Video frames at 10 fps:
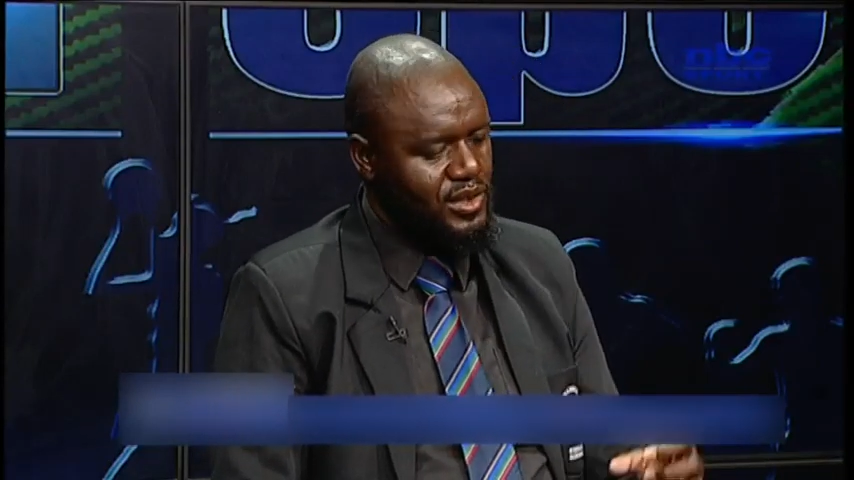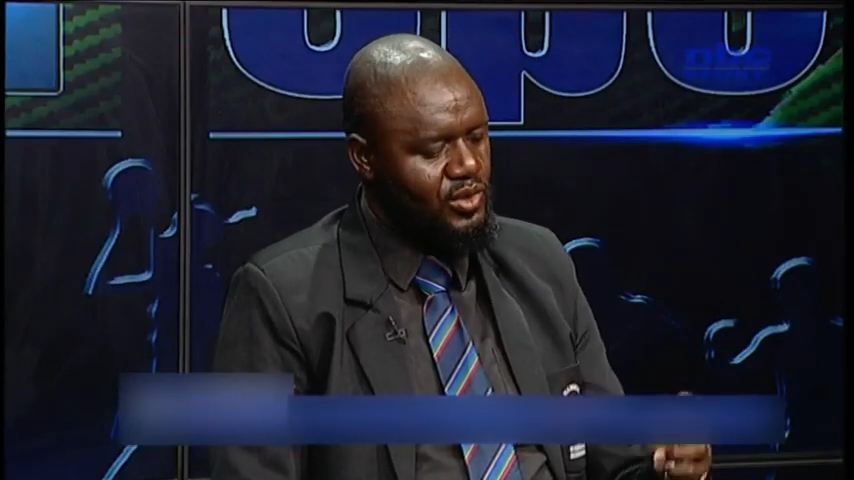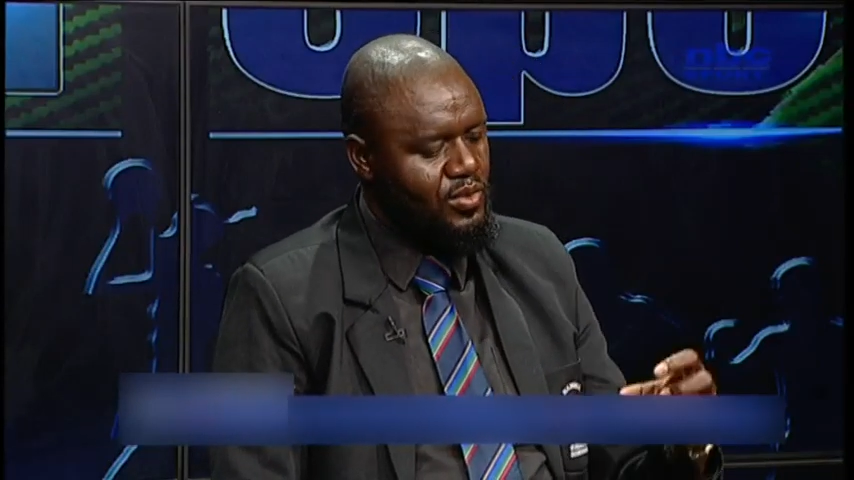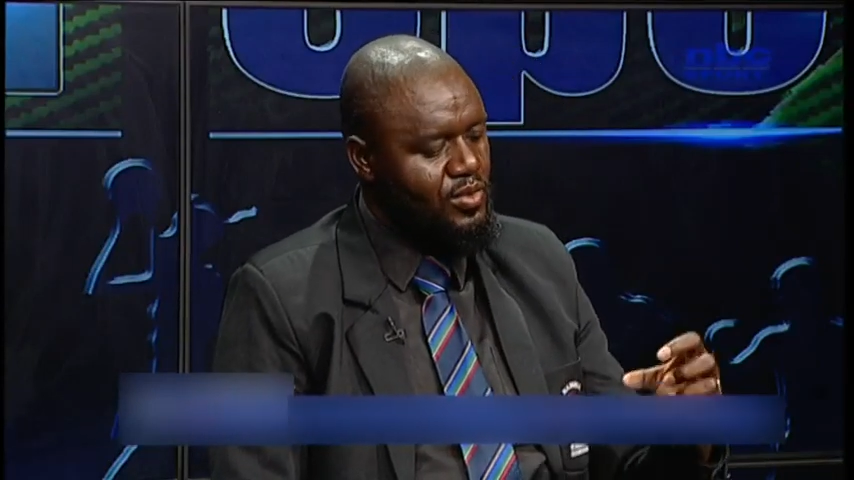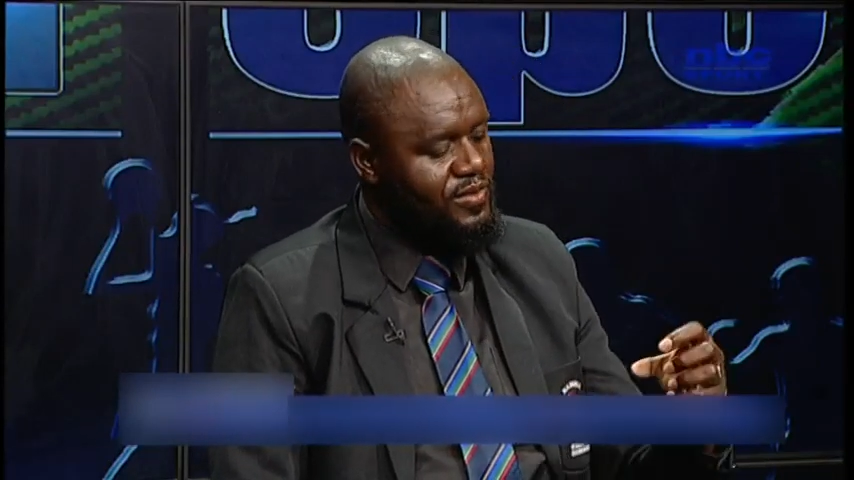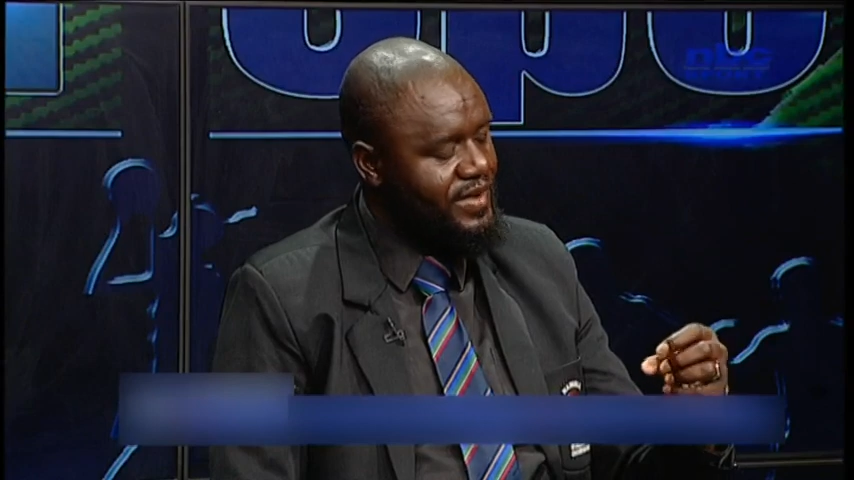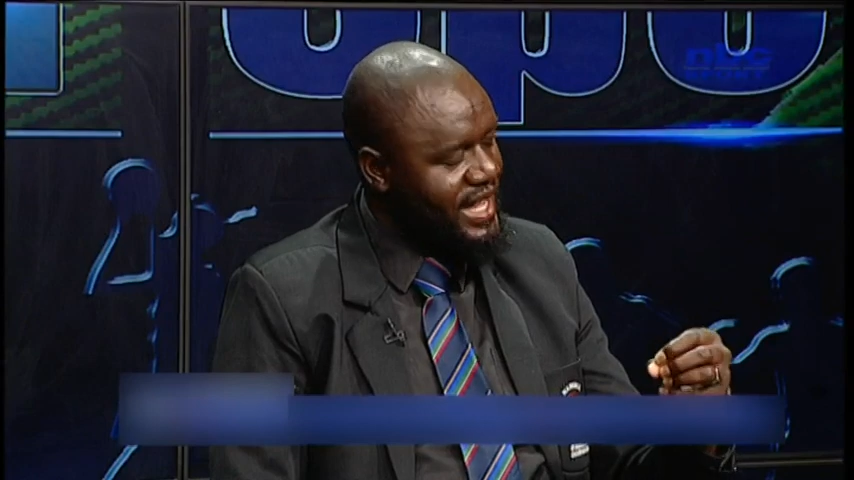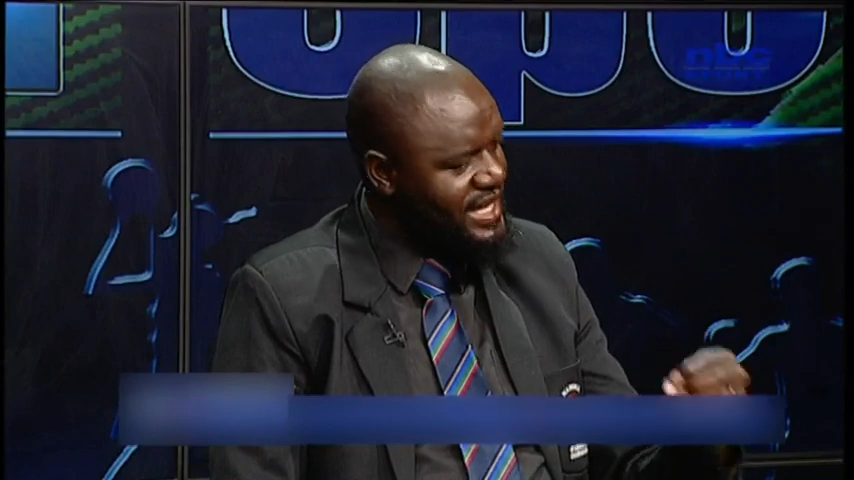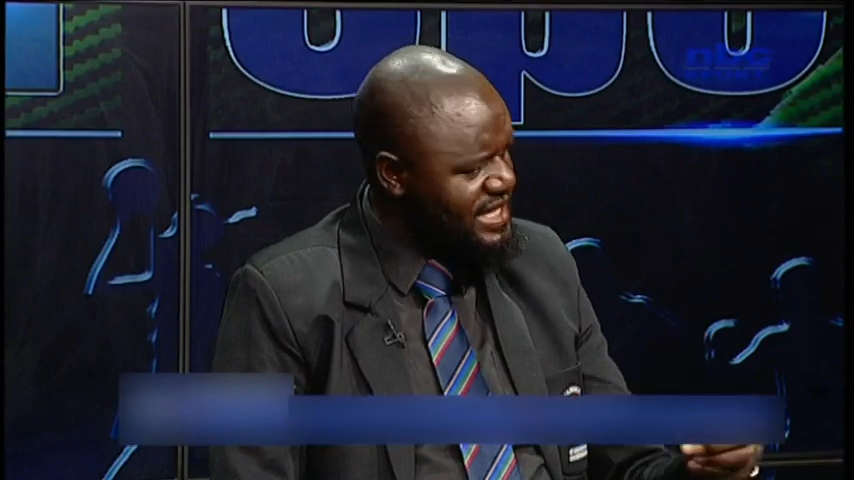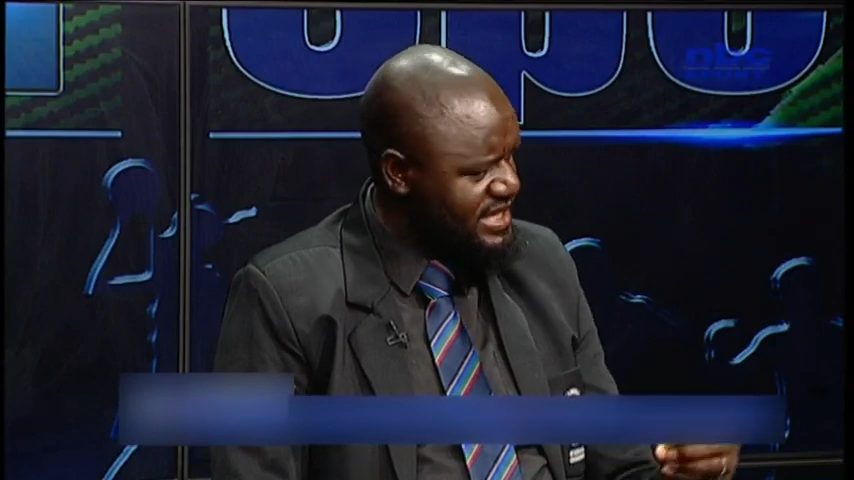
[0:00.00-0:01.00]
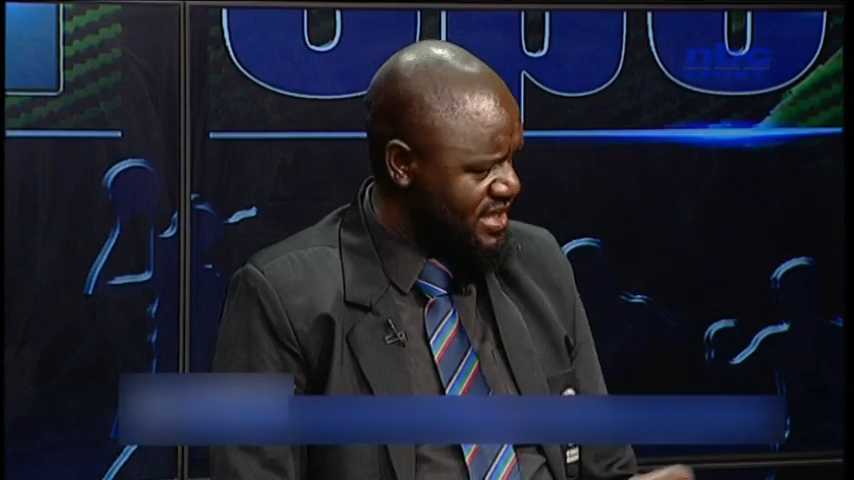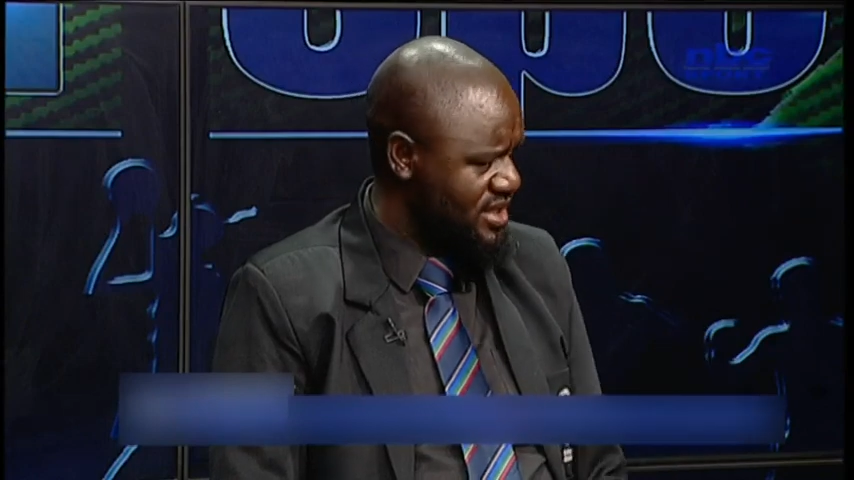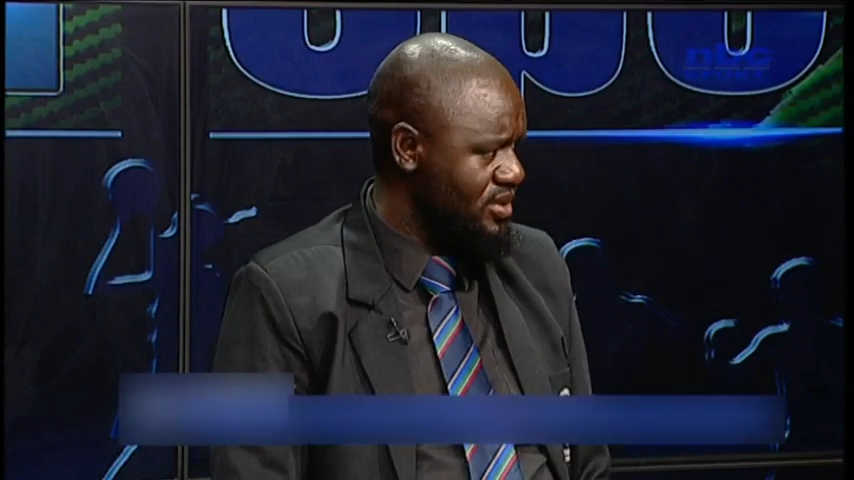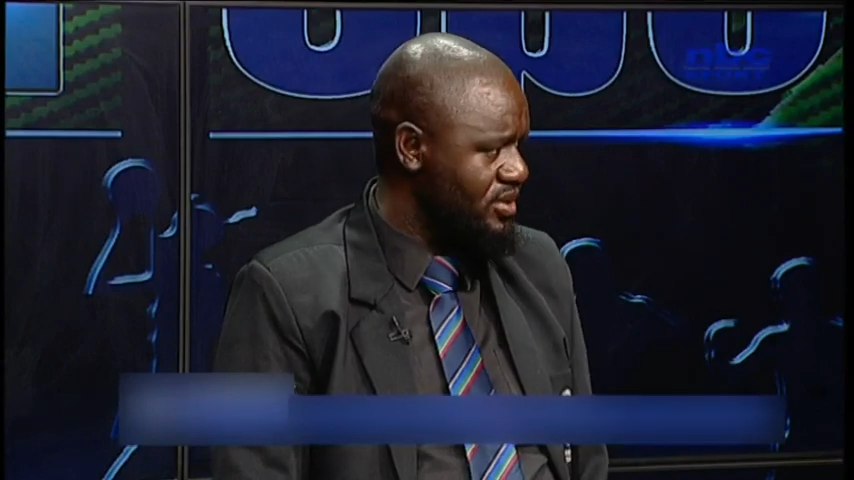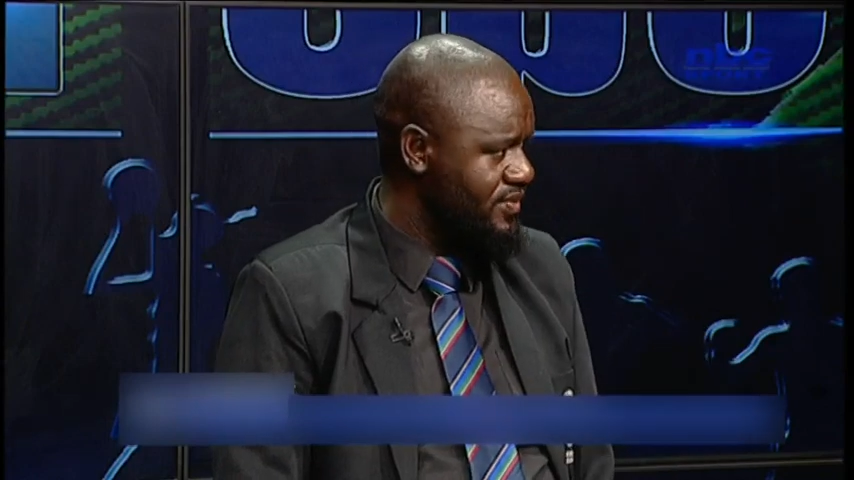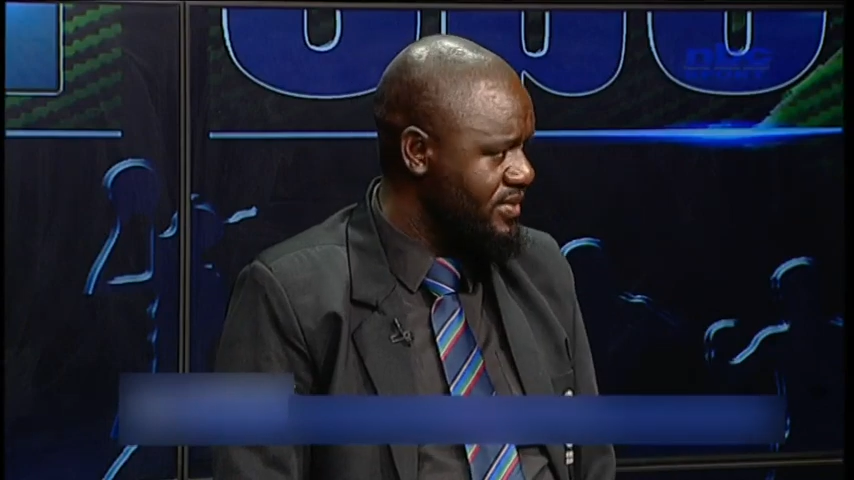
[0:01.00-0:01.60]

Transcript: to move NSSU